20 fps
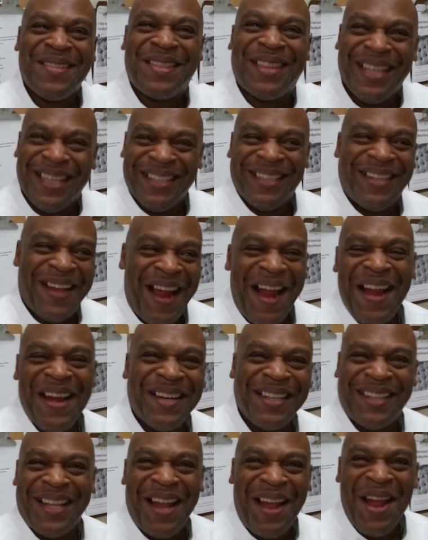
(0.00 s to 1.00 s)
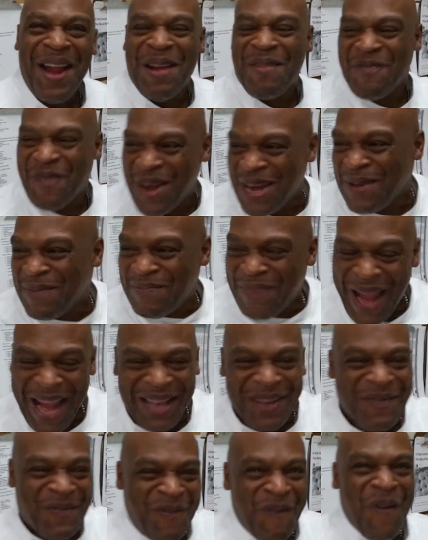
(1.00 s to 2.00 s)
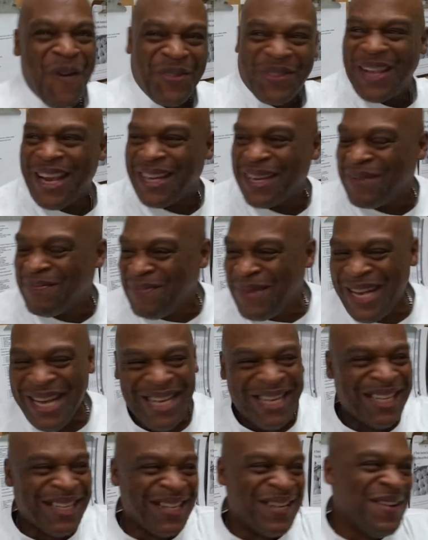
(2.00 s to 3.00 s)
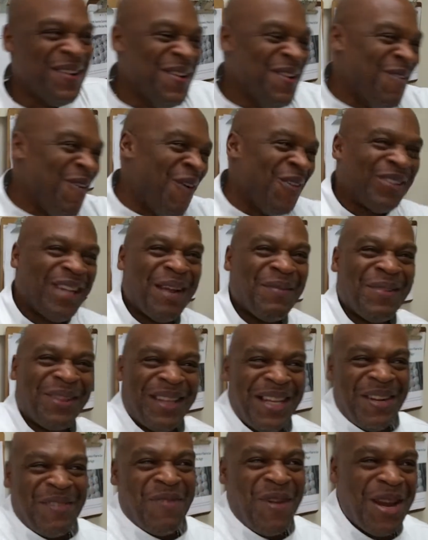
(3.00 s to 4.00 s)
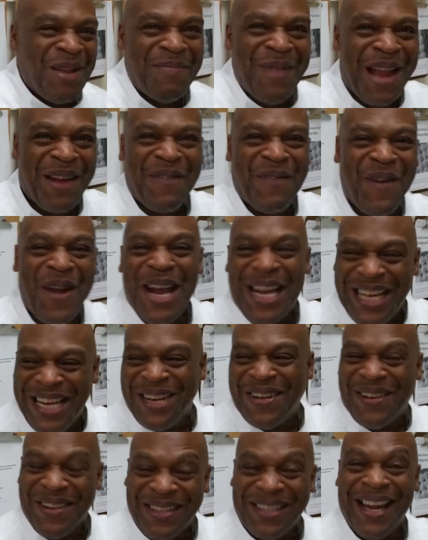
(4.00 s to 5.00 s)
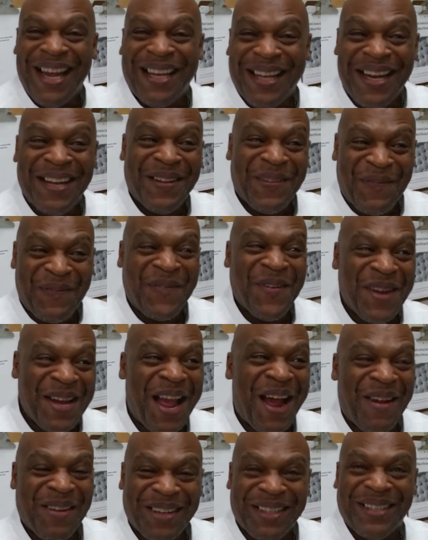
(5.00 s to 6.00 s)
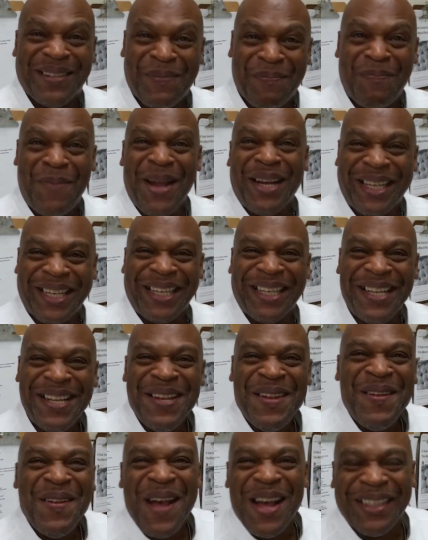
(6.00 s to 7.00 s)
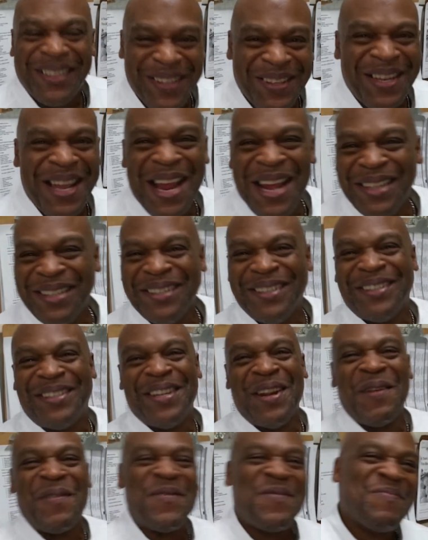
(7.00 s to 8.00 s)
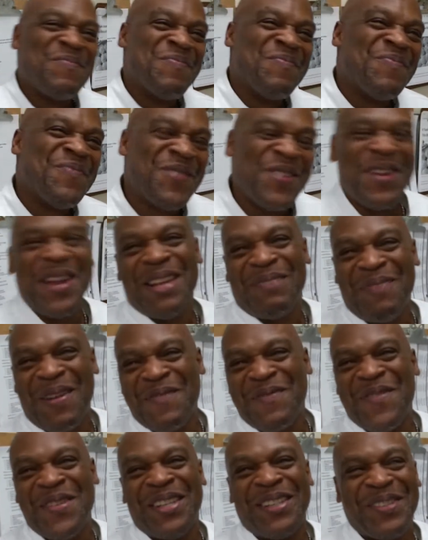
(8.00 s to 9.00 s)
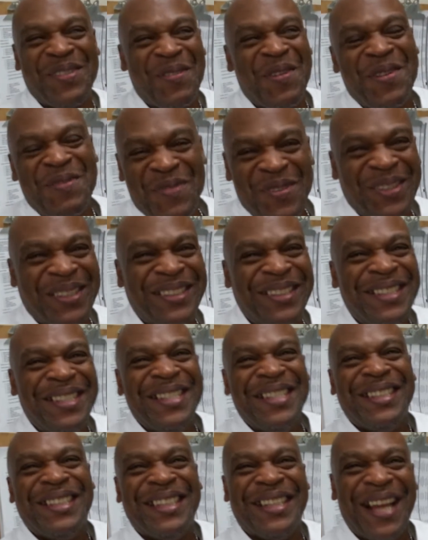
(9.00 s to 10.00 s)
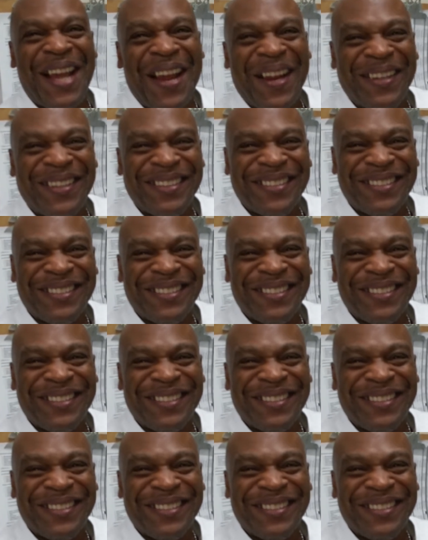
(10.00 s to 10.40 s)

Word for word: the entire time running back and forth getting meat and all type of things running back and forth and he could not get his foot out of this bucket until the end of the shift so that's my funny story for it. That's a pretty funny